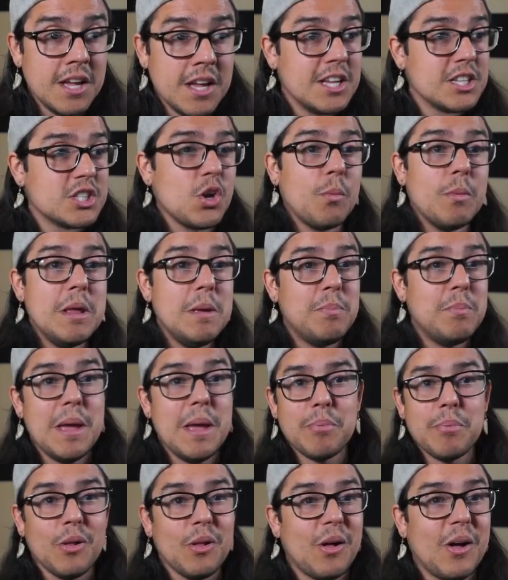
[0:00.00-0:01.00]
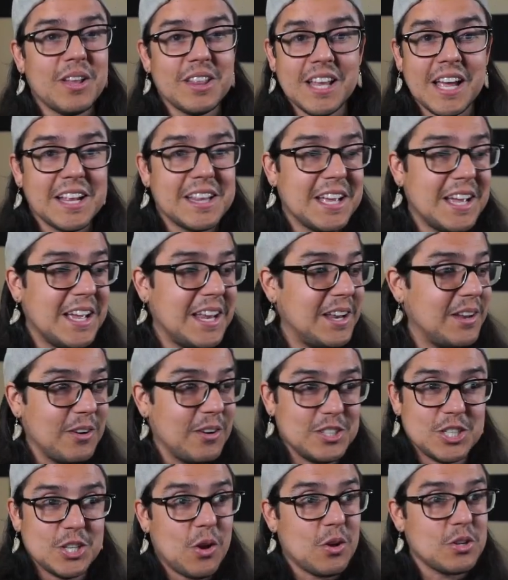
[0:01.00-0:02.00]
So many people on LinkedIn or
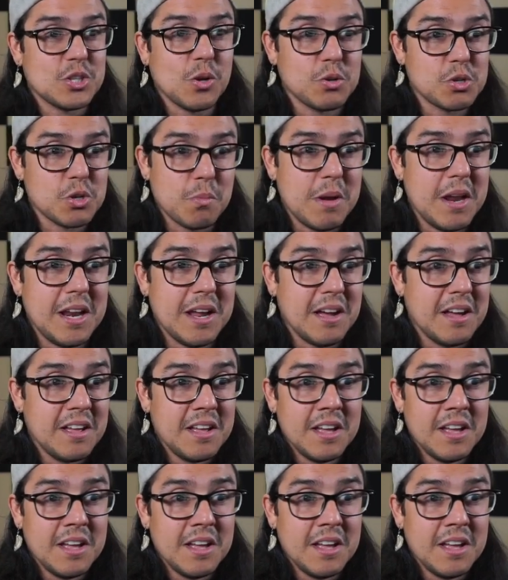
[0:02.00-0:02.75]
just on social media